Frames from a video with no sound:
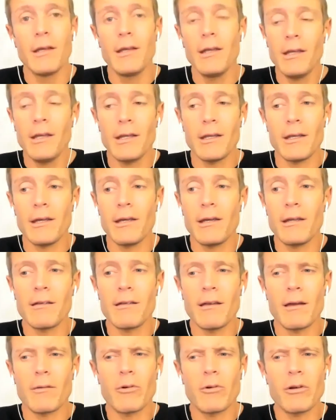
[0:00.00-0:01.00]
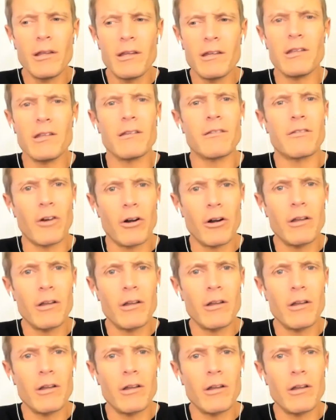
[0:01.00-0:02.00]
and really
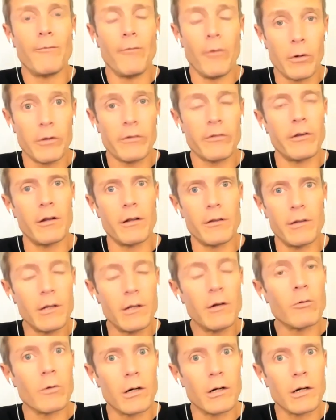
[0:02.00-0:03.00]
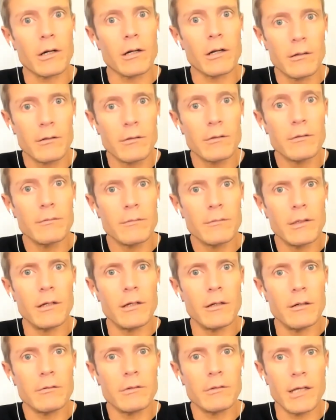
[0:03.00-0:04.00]
started focusing on the inner work,
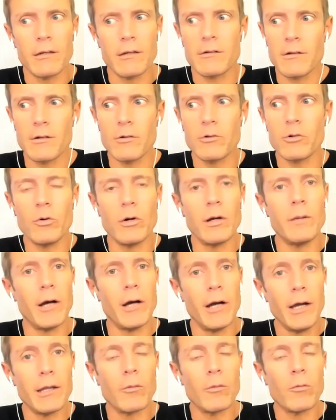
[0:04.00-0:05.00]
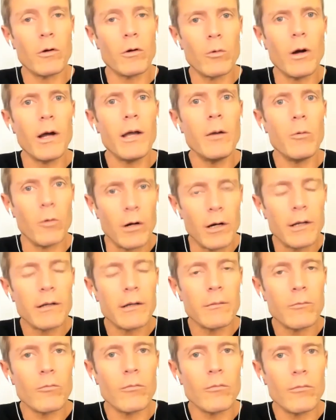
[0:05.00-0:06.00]
getting to know who am I and what do I want
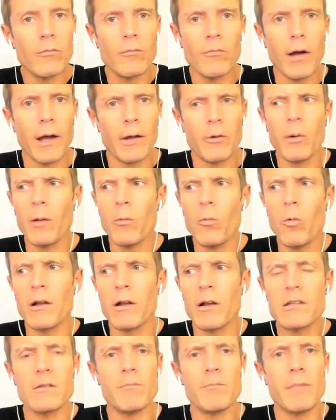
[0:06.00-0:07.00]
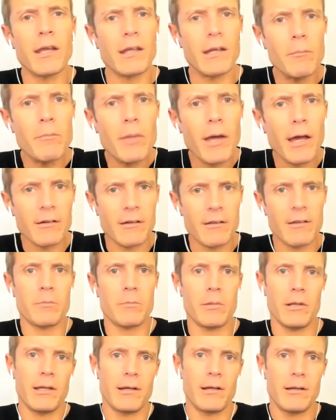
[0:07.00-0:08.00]
and how do I want to make an impact on this
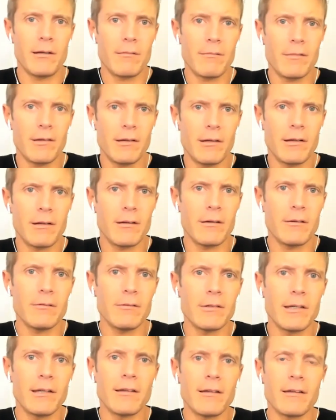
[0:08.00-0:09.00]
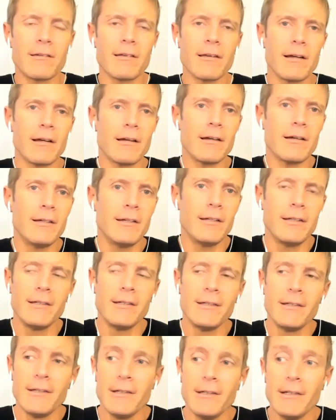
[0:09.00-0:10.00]
planet, and
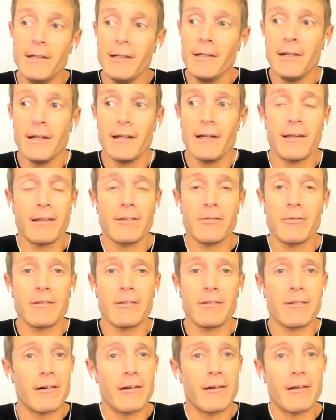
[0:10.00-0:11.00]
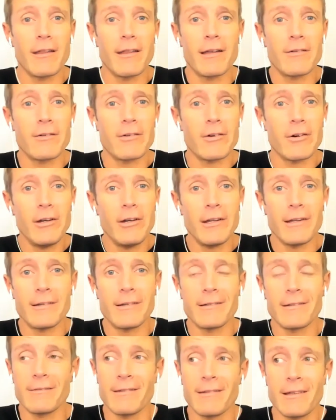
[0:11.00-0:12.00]
that's what started that journey.
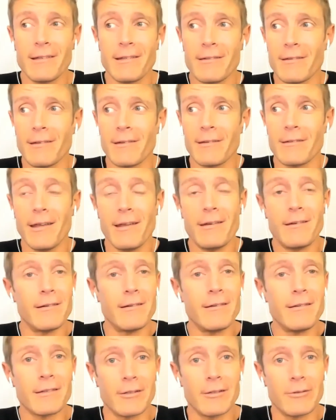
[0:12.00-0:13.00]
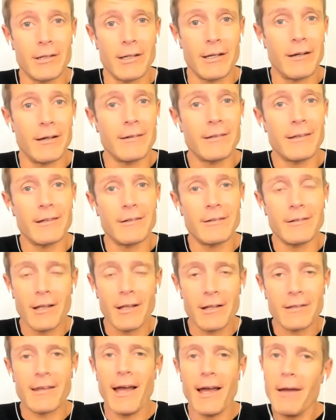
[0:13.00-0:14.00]
And that's 10 years ago now.
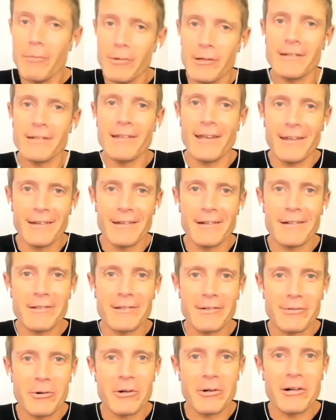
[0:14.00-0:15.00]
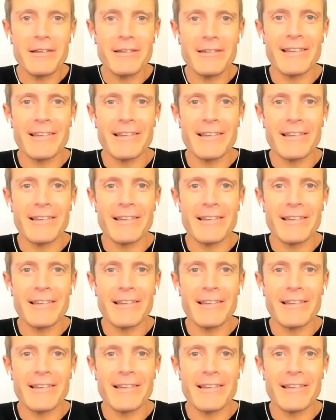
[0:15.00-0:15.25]
Lots happened in 10 years, of course.